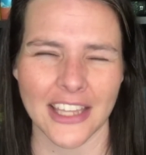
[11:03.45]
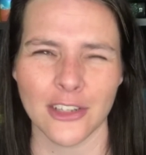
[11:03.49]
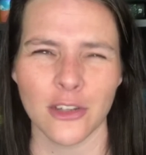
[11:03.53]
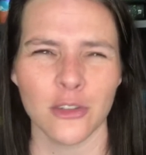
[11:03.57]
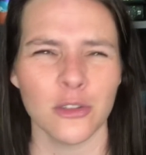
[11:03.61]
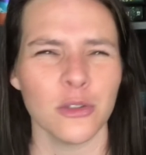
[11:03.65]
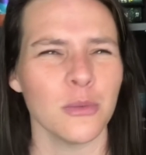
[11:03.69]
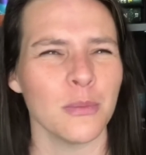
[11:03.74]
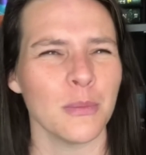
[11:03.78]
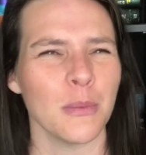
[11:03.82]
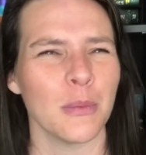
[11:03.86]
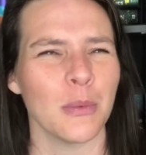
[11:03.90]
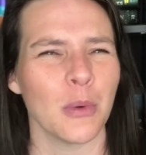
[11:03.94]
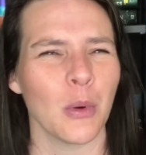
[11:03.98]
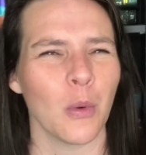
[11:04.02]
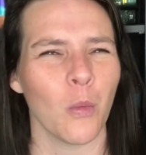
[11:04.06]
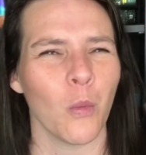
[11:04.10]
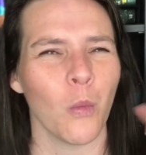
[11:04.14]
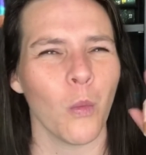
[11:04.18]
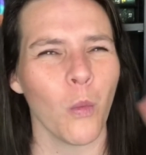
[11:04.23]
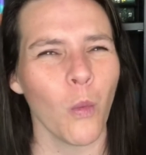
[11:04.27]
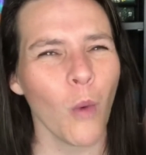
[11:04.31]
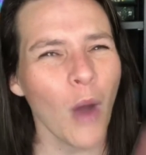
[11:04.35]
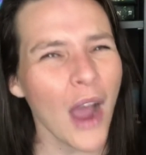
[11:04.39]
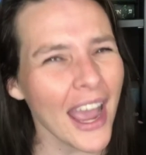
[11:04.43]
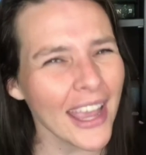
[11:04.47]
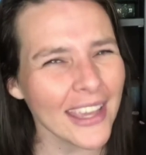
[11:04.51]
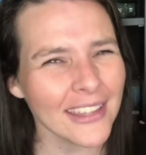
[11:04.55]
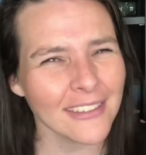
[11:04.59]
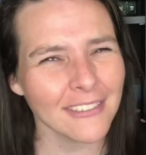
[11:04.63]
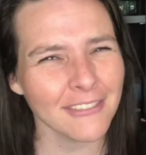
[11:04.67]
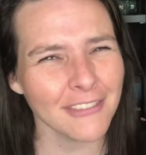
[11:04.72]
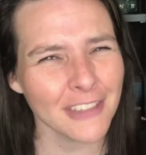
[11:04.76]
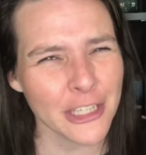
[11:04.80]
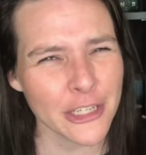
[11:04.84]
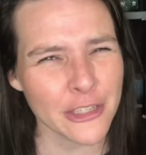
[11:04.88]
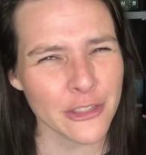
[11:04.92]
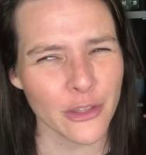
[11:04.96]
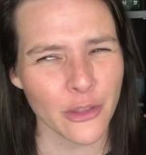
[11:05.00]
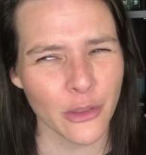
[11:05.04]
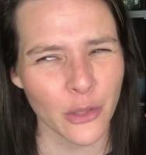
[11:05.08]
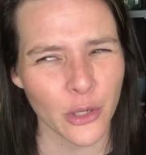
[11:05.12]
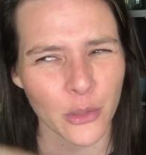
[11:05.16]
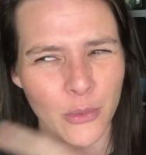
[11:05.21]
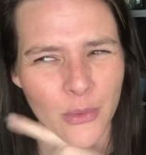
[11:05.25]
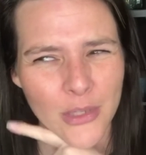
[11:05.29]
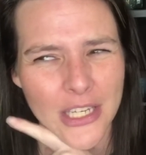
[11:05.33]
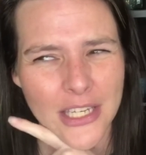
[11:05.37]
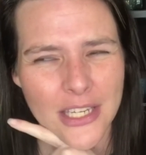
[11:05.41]
I don't remember why I didn't finish the
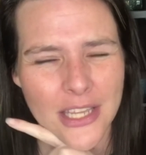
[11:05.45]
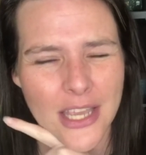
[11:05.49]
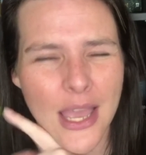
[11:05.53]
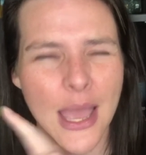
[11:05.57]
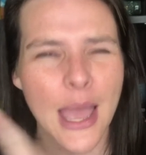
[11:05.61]
third one.